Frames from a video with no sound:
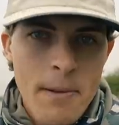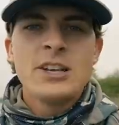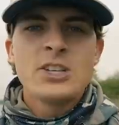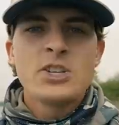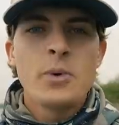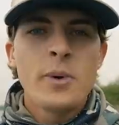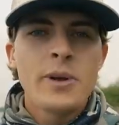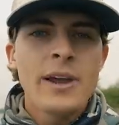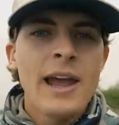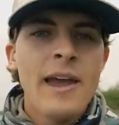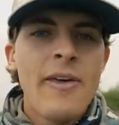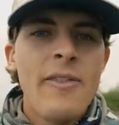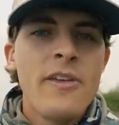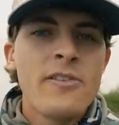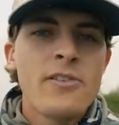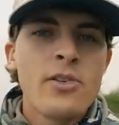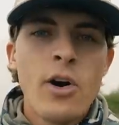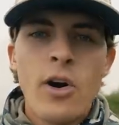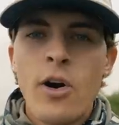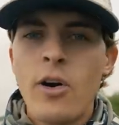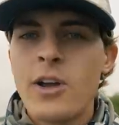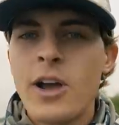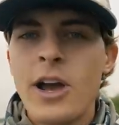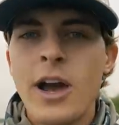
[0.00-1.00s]
So again, this
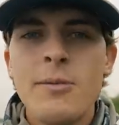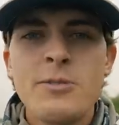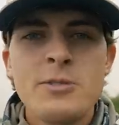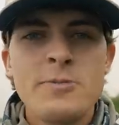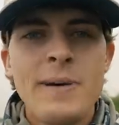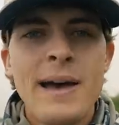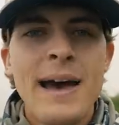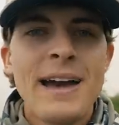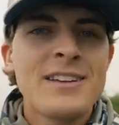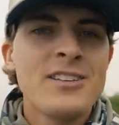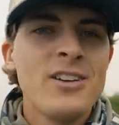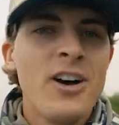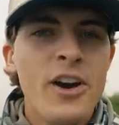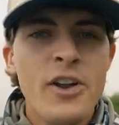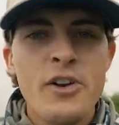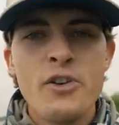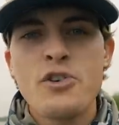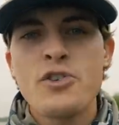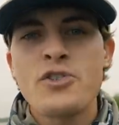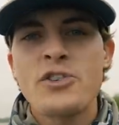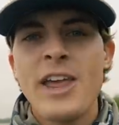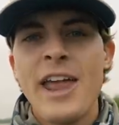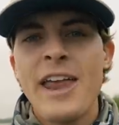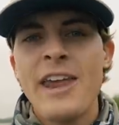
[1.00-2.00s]
all comes back to
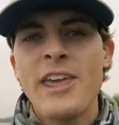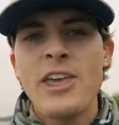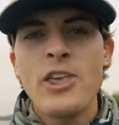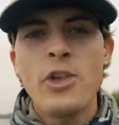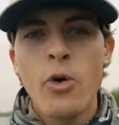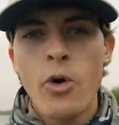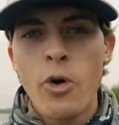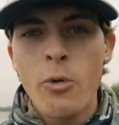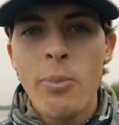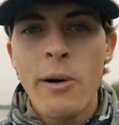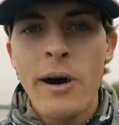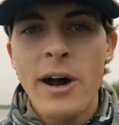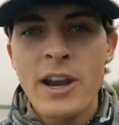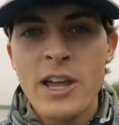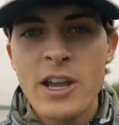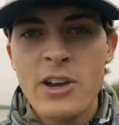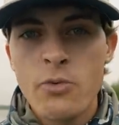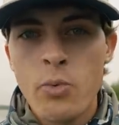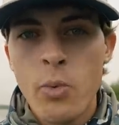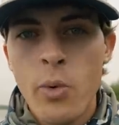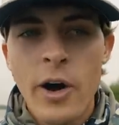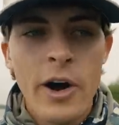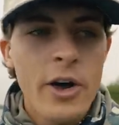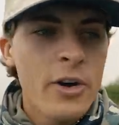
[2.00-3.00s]
understanding your body
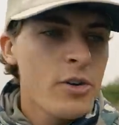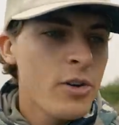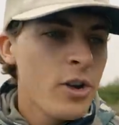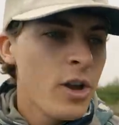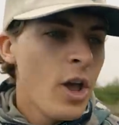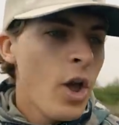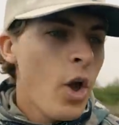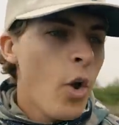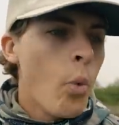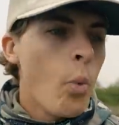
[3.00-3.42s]
of water,